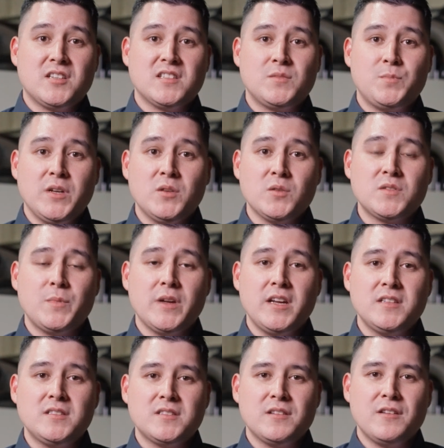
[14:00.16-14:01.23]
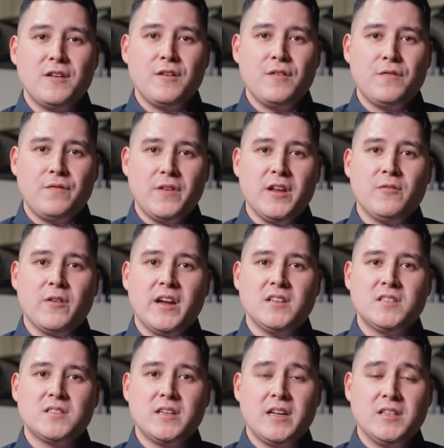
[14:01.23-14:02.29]
as spindle speeds, feed
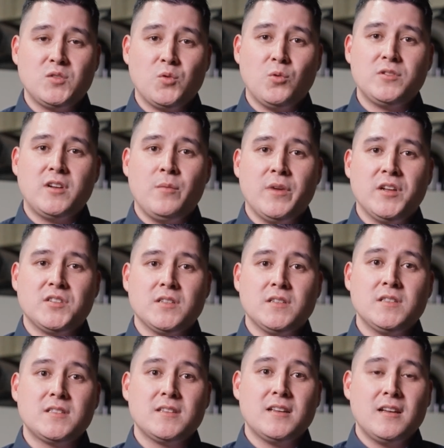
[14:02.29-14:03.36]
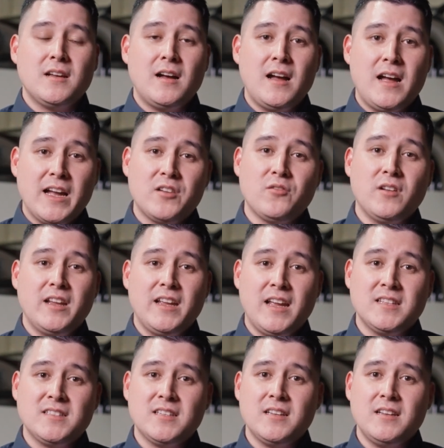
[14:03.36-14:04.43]
rates, and tool dimensions are accurately
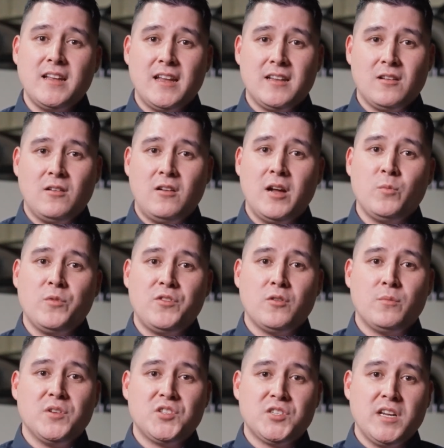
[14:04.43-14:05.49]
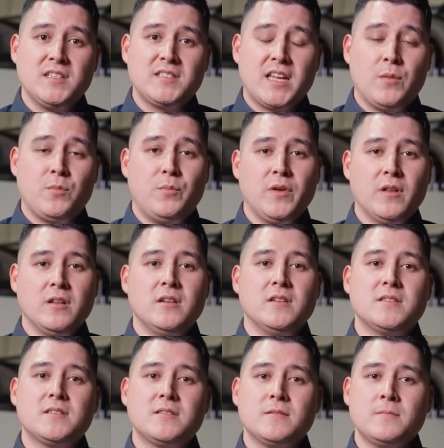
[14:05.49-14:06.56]
entered and aligned with your machine's
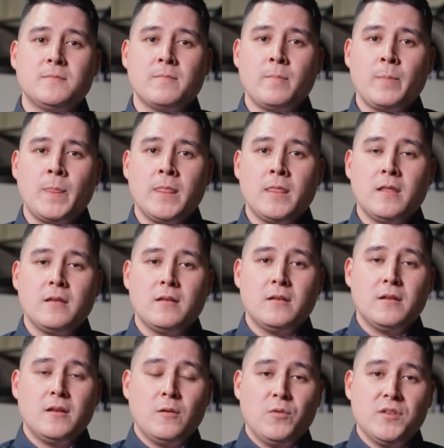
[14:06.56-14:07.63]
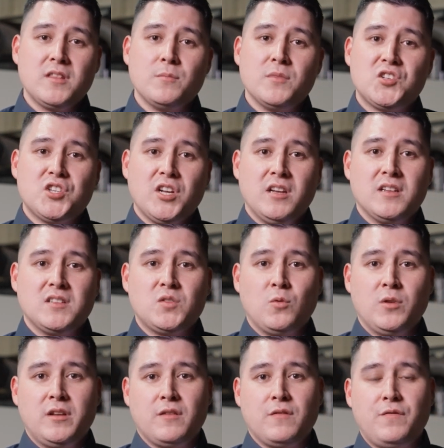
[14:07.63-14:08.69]
capabilities. With the machine and
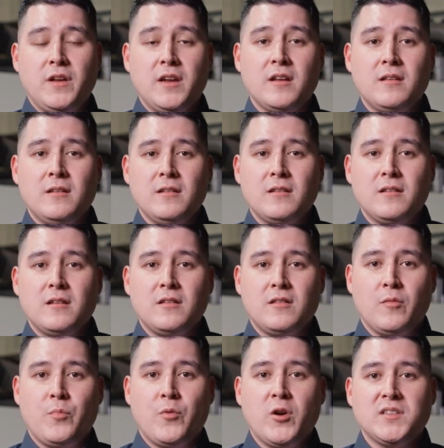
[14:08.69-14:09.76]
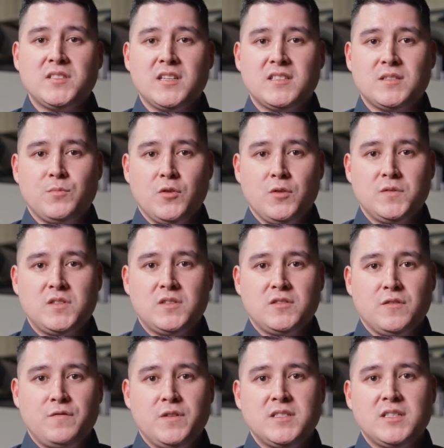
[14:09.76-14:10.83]
tooling configured, the process moves
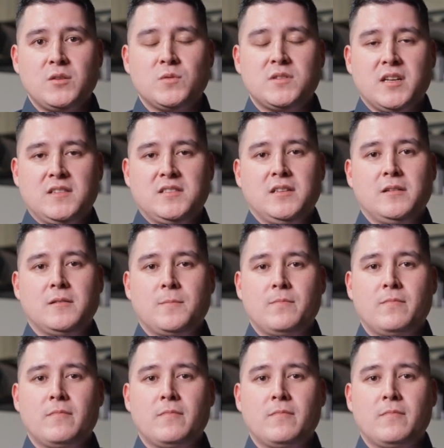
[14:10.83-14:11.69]
to physical testing.